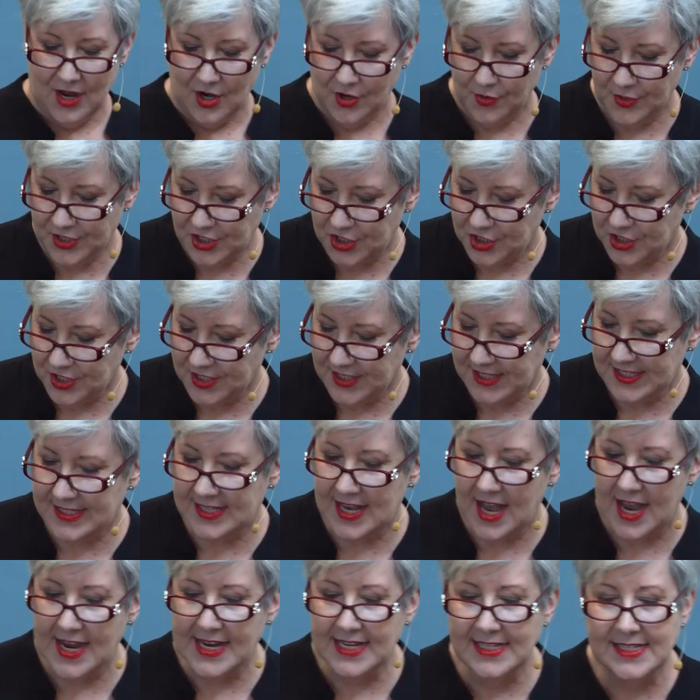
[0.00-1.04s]
Christian
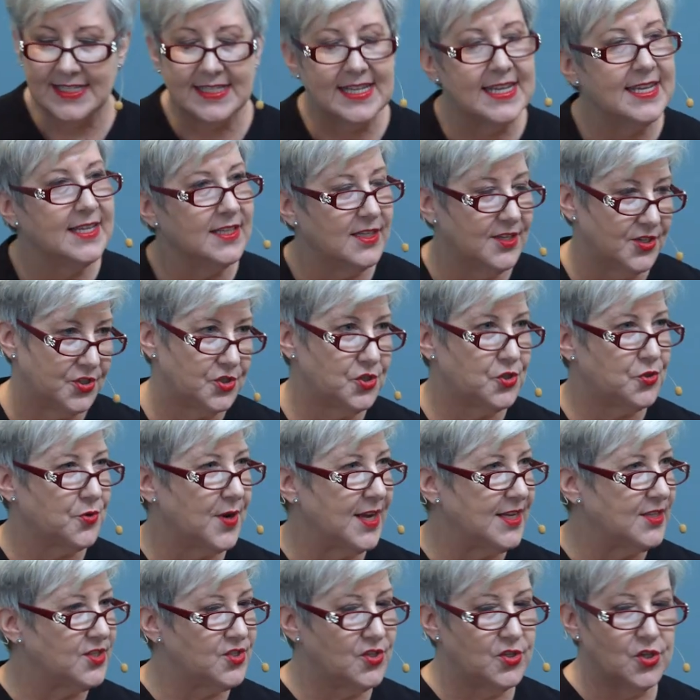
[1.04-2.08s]
Science
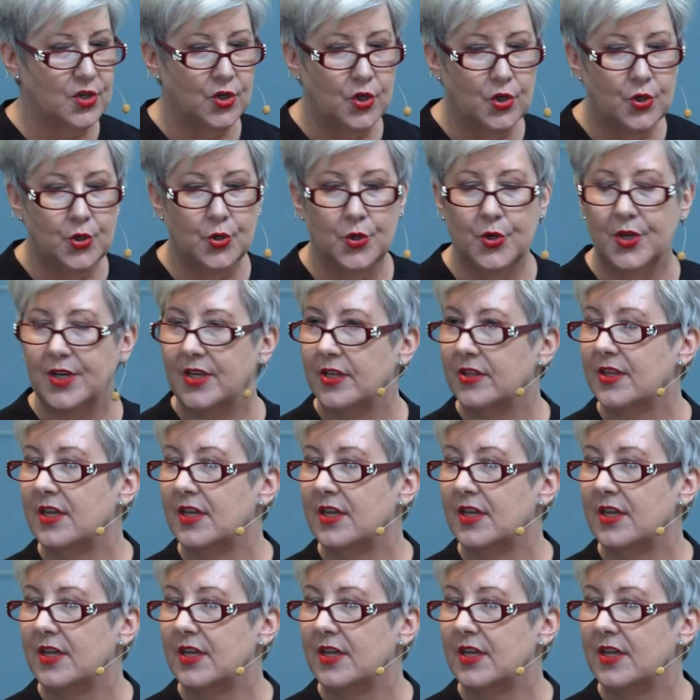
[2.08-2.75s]
illustrates the good